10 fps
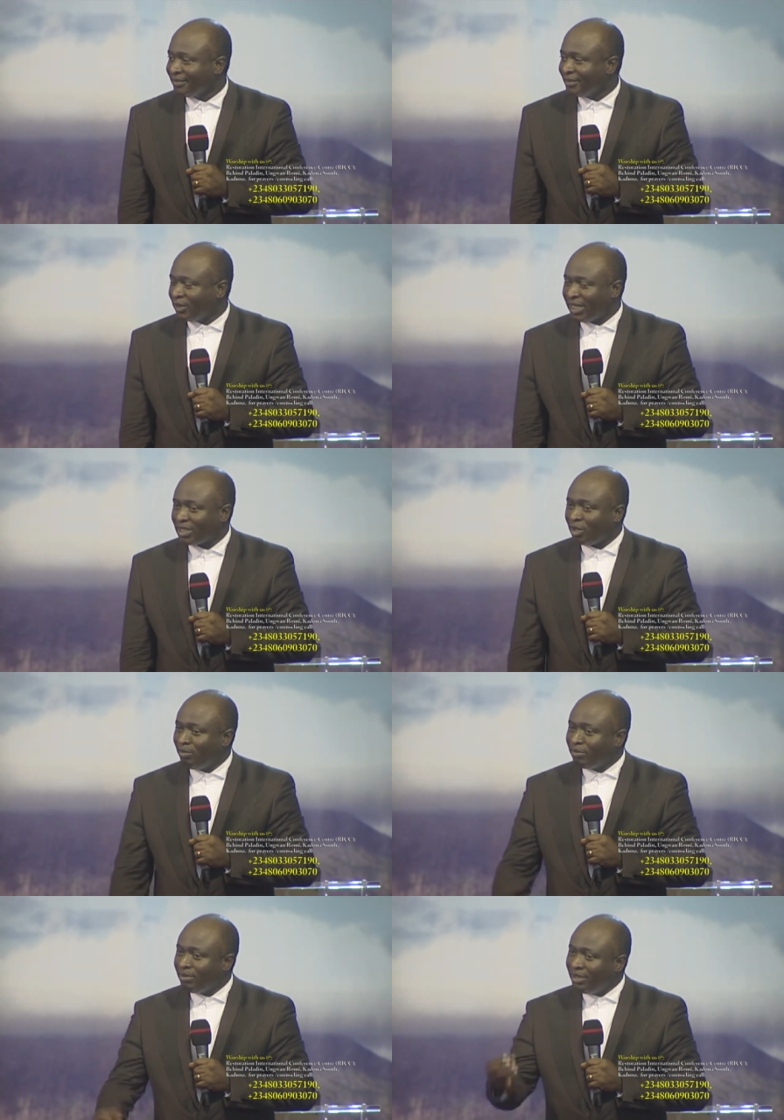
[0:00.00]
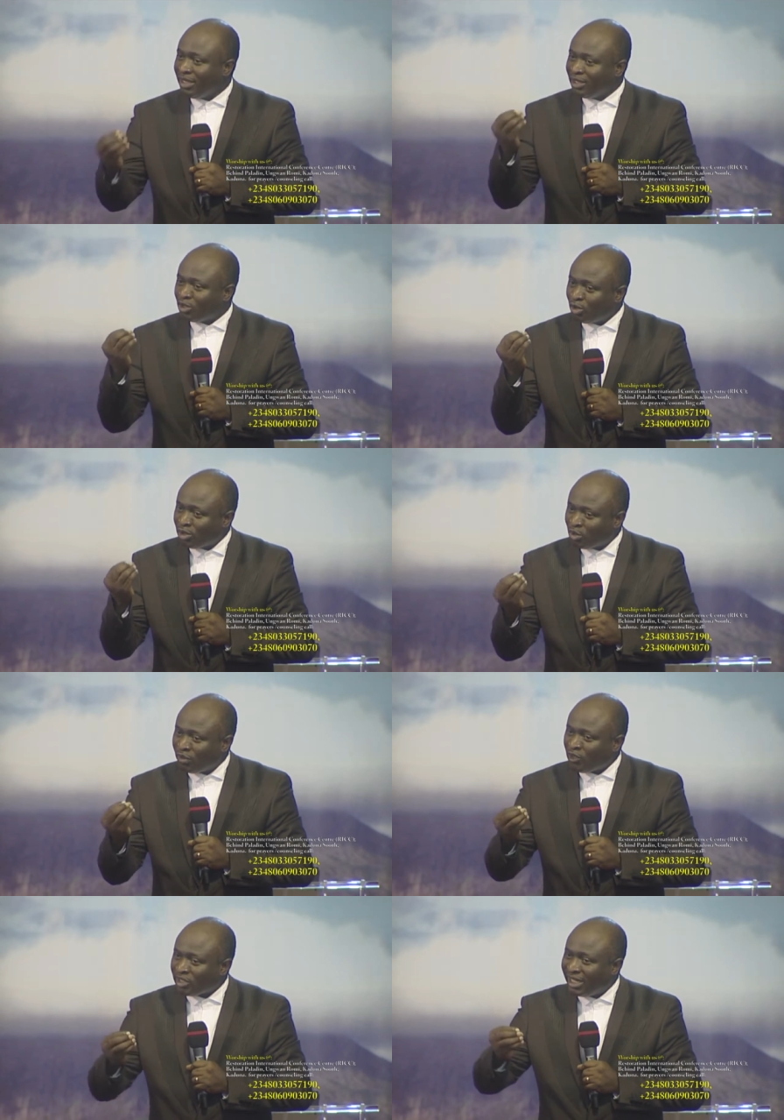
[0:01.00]
Because there are some truths
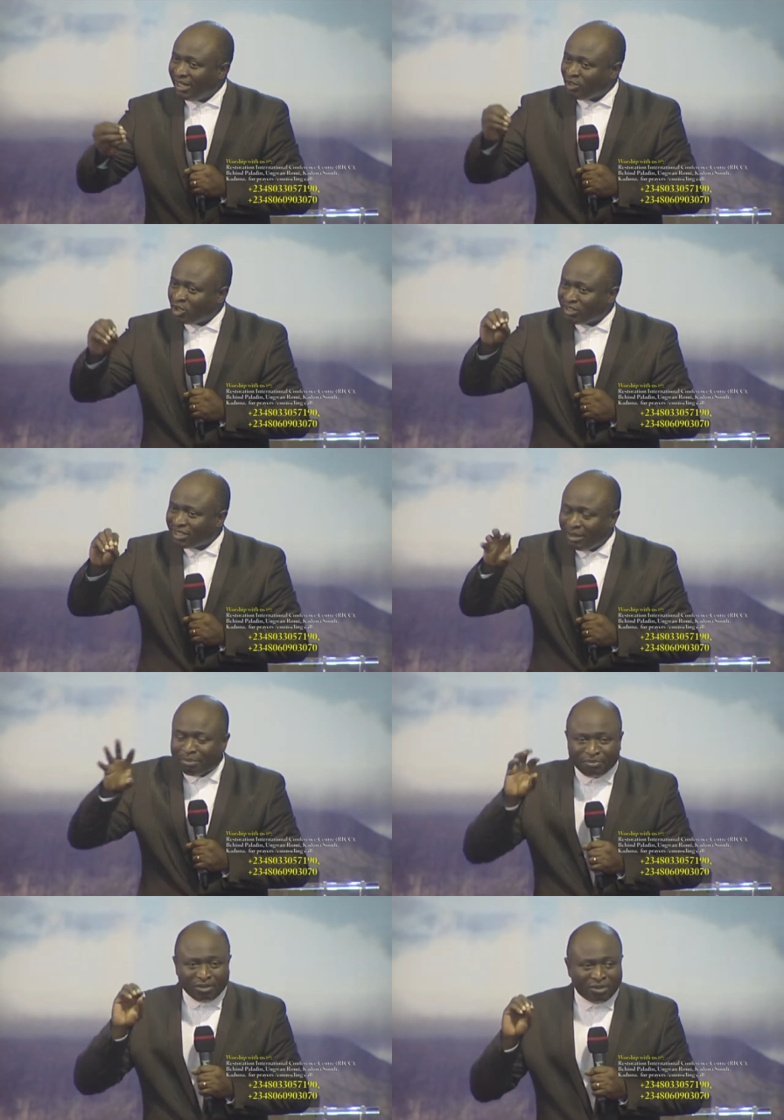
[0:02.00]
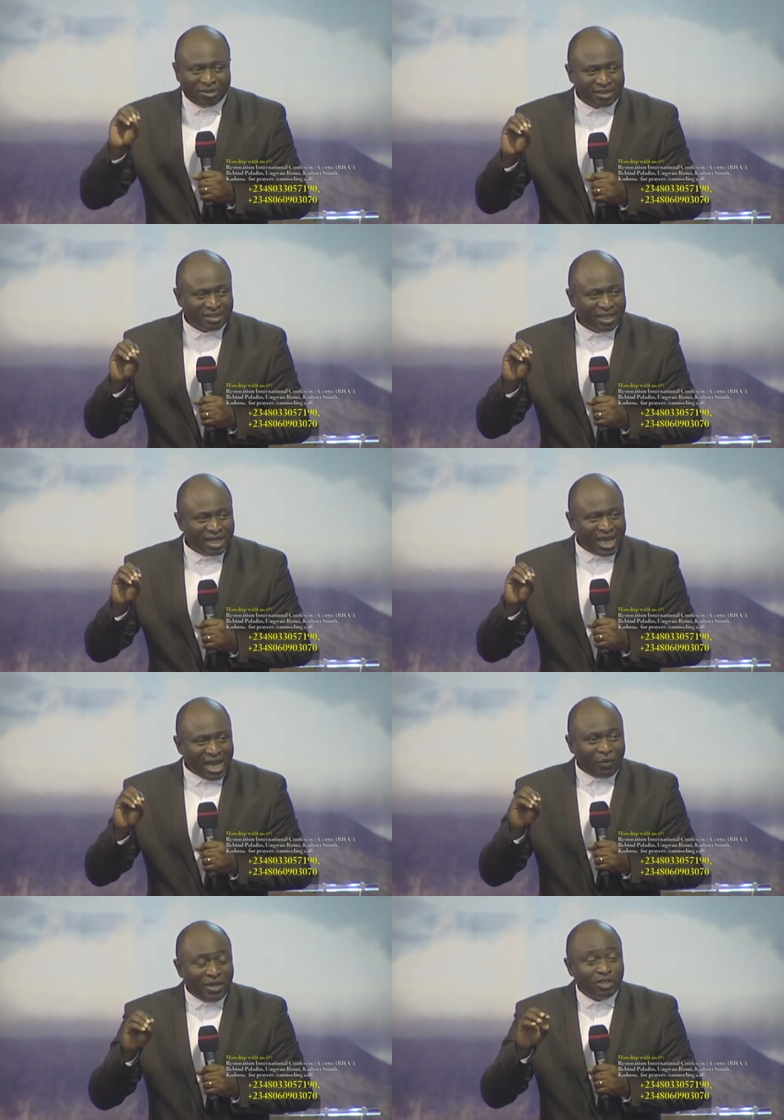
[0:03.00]
we've just left slip from us.
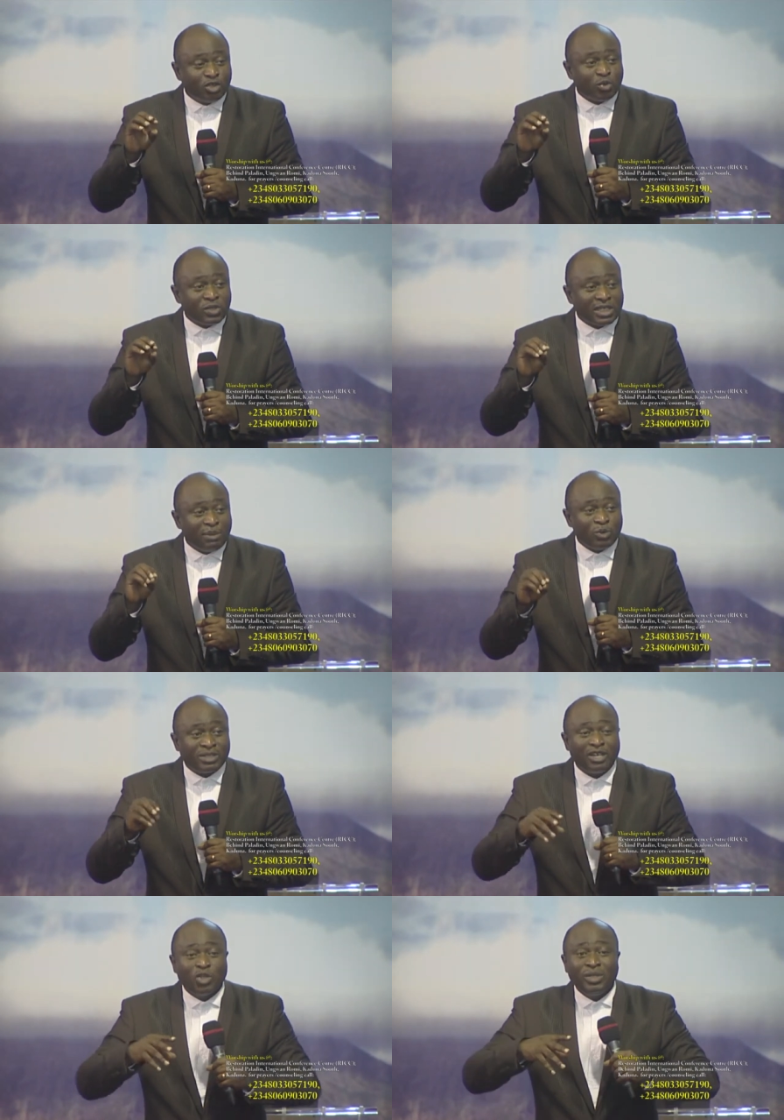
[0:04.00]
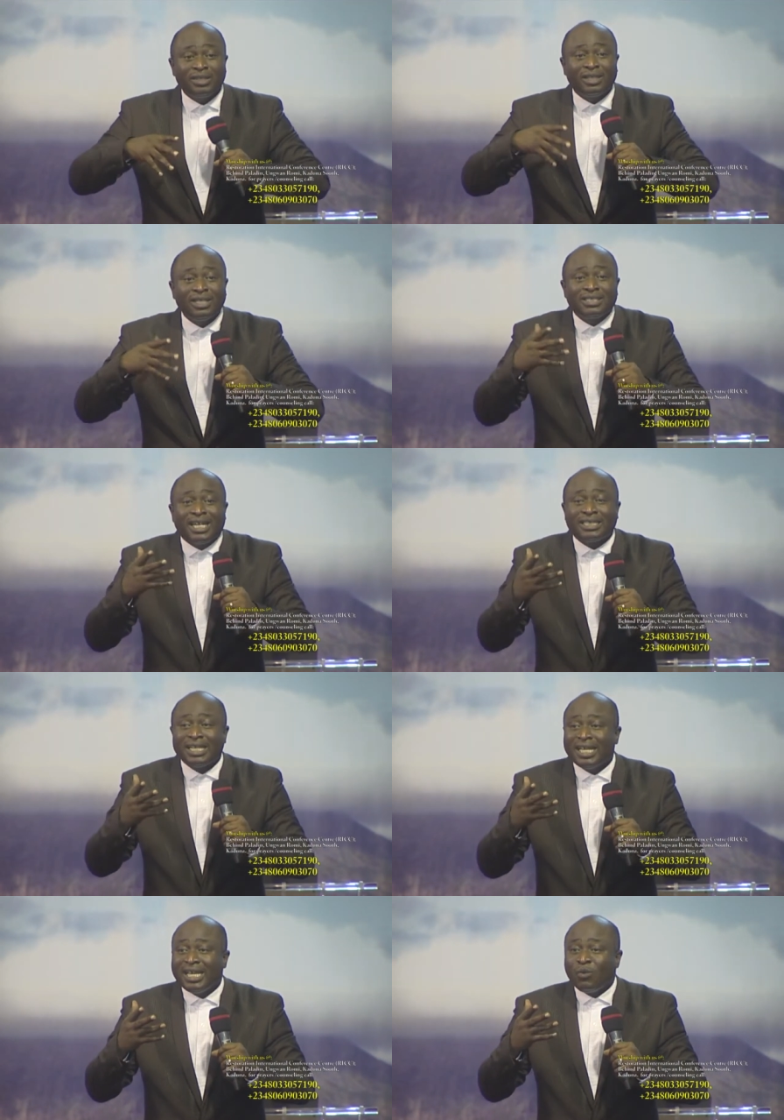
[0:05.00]
And when these truths slip, we start doing things that
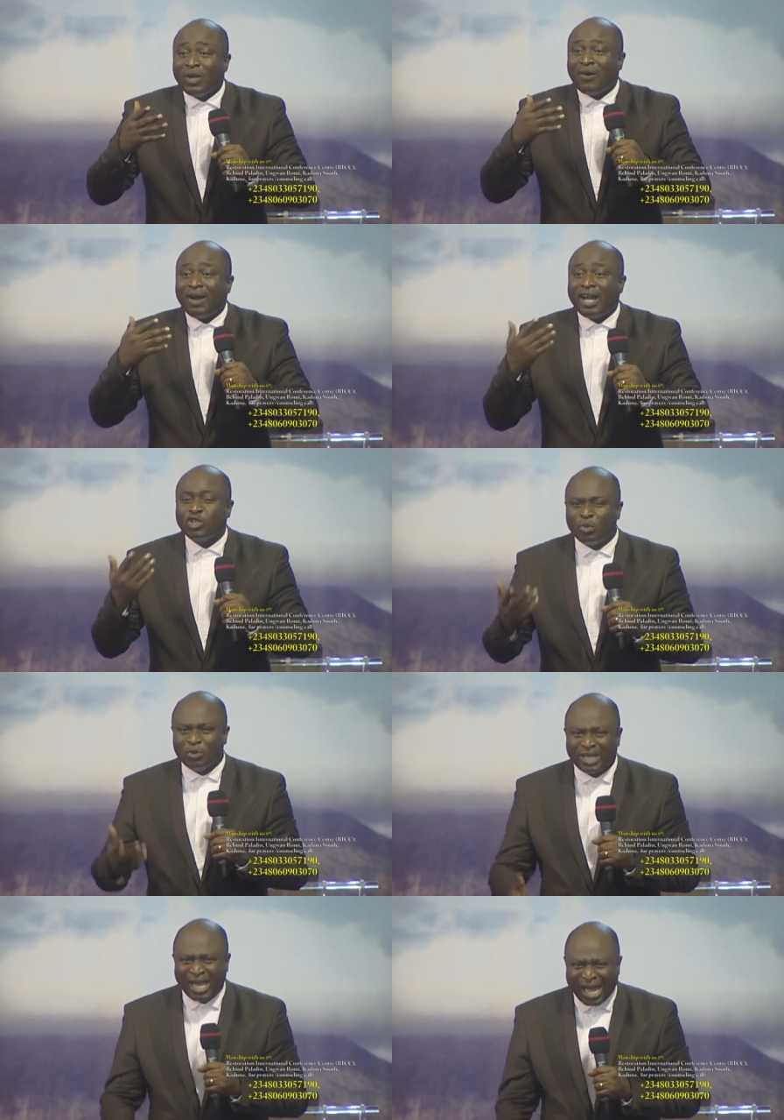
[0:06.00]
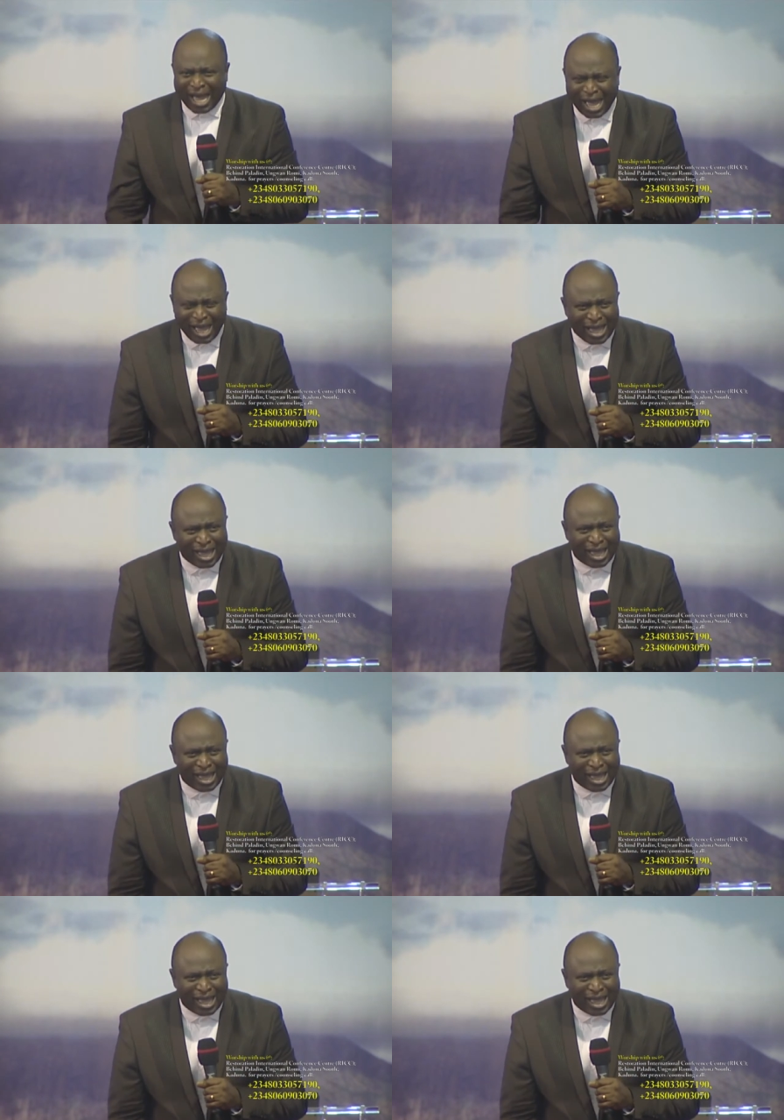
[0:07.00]
when our eyes open, we say, ah,